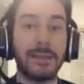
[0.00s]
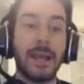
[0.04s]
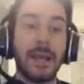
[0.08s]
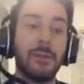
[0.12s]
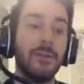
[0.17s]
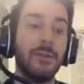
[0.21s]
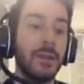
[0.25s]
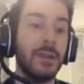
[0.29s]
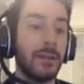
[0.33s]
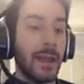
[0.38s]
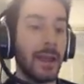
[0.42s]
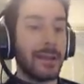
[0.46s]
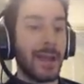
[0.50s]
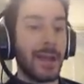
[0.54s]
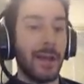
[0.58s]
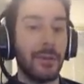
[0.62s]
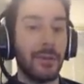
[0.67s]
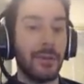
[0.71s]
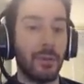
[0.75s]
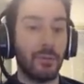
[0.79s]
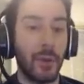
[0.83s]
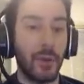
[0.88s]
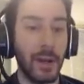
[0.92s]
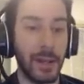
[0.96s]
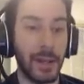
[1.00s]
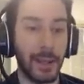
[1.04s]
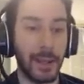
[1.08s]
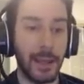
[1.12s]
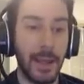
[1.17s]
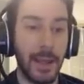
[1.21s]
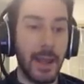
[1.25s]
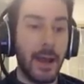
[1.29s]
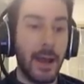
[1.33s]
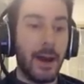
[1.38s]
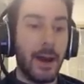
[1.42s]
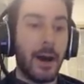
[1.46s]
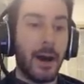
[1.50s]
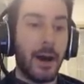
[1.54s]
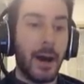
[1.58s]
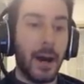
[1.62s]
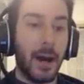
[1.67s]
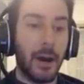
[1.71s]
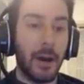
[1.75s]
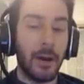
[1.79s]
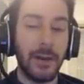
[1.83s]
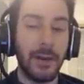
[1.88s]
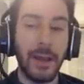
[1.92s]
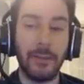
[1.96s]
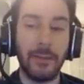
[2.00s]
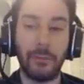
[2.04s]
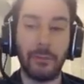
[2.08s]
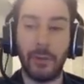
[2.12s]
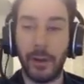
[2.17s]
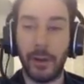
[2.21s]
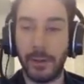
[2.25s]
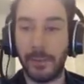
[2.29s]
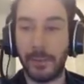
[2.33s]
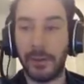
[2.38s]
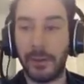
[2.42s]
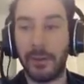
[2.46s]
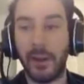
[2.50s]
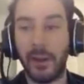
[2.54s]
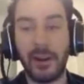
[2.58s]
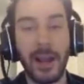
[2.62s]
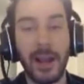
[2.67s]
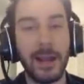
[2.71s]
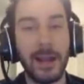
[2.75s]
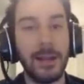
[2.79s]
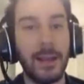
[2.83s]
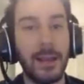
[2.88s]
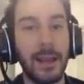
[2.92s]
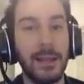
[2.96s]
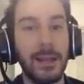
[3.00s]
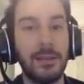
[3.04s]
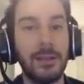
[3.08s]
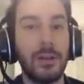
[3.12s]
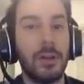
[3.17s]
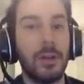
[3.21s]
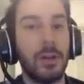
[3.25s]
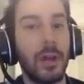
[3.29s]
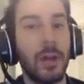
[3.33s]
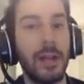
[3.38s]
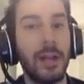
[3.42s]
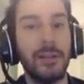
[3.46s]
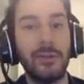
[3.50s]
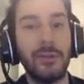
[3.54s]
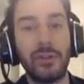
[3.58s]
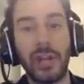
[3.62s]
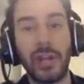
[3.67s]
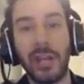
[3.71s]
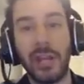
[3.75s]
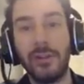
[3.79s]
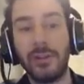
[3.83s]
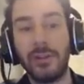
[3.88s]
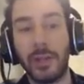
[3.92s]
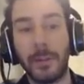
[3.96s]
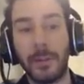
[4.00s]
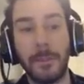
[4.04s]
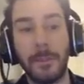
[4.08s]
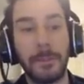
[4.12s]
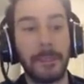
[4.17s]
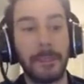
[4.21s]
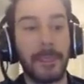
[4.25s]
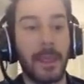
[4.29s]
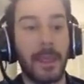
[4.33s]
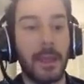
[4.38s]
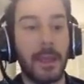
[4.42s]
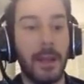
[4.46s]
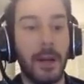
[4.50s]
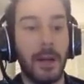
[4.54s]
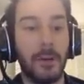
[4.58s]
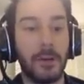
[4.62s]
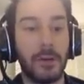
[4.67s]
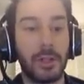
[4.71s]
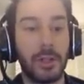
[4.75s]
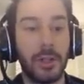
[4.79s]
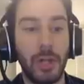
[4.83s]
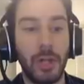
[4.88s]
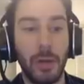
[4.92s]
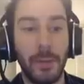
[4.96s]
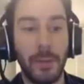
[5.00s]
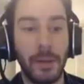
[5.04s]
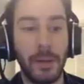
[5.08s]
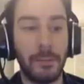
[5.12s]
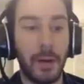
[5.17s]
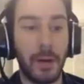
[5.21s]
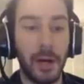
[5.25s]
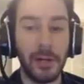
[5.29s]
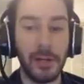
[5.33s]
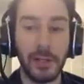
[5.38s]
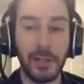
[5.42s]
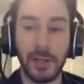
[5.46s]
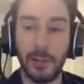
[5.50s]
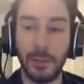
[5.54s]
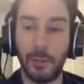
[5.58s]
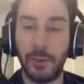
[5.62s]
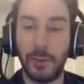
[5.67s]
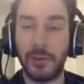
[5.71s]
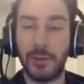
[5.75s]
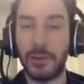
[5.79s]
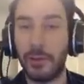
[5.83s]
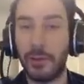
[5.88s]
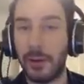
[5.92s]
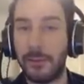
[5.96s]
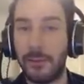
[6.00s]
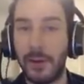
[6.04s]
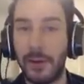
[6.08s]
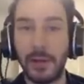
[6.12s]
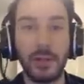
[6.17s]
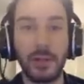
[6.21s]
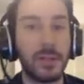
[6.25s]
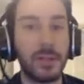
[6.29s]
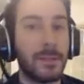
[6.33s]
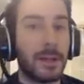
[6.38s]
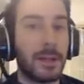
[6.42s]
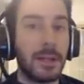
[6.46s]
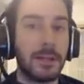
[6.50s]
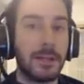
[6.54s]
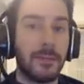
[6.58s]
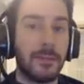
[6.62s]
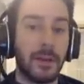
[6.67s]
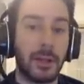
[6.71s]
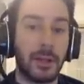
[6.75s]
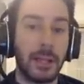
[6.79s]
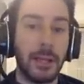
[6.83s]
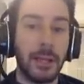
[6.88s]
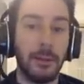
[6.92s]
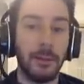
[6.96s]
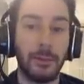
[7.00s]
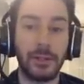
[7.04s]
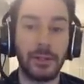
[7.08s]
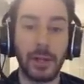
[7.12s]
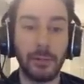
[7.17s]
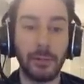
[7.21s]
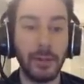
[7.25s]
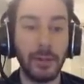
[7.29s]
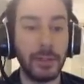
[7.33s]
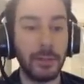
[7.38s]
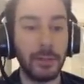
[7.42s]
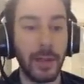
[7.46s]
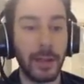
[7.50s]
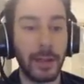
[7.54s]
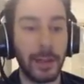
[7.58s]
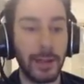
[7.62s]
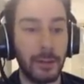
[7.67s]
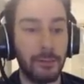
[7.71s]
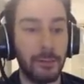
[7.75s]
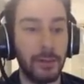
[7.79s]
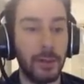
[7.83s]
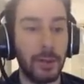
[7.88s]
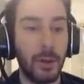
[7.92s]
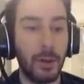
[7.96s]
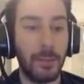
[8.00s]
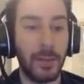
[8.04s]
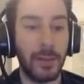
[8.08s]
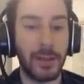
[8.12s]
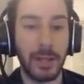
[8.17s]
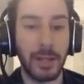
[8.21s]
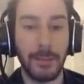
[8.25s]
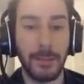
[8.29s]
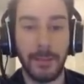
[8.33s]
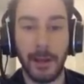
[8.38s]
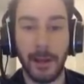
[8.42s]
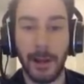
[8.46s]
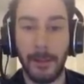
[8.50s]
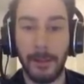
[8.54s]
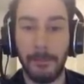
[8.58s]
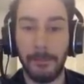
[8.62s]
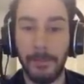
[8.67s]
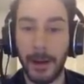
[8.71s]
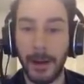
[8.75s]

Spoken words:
I really like how they're running, or not running, but they're kind of interchanging, you know, Shinobi and Marishuten with certain adventures because of their kit, which I really do like, and I really hope they keep that up.